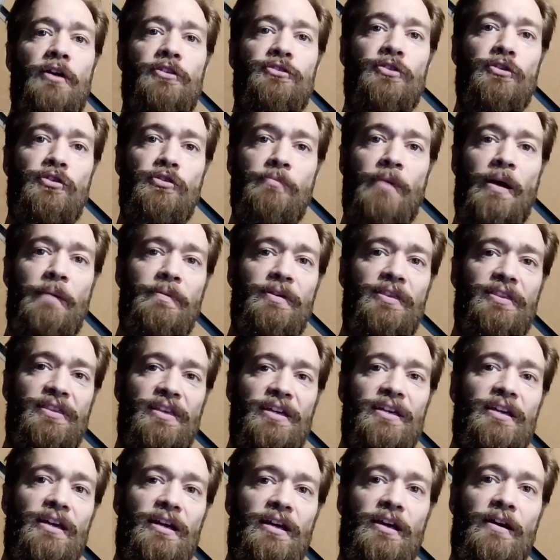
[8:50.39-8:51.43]
So, you might be
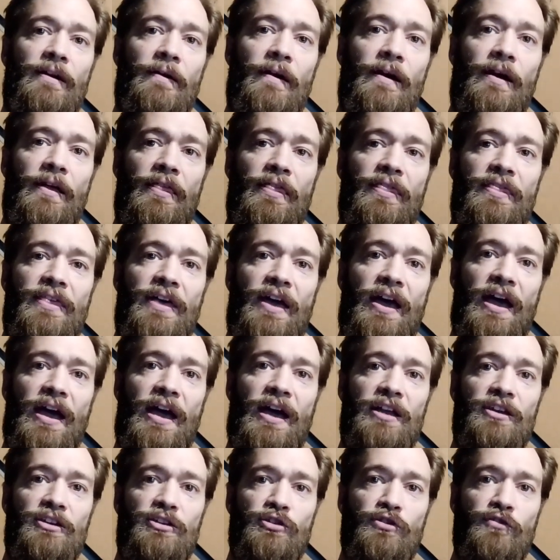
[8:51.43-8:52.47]
thinking
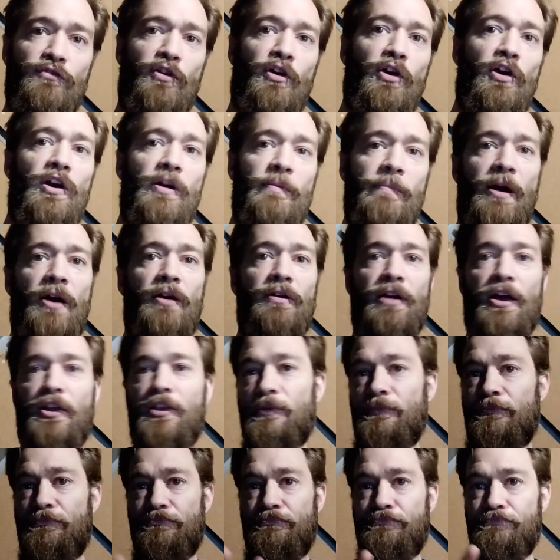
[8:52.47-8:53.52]
that you've heard about
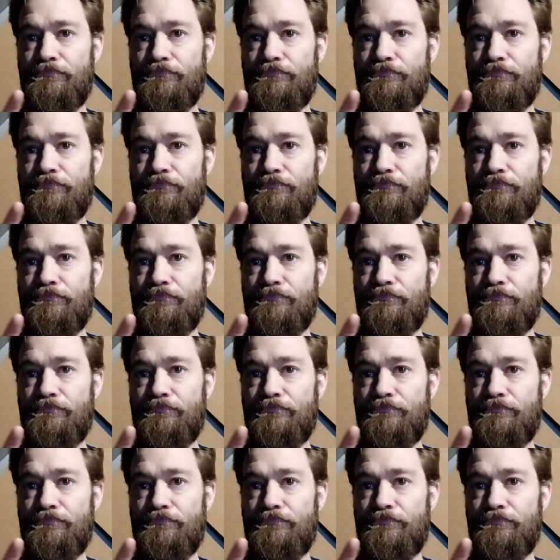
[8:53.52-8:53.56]
other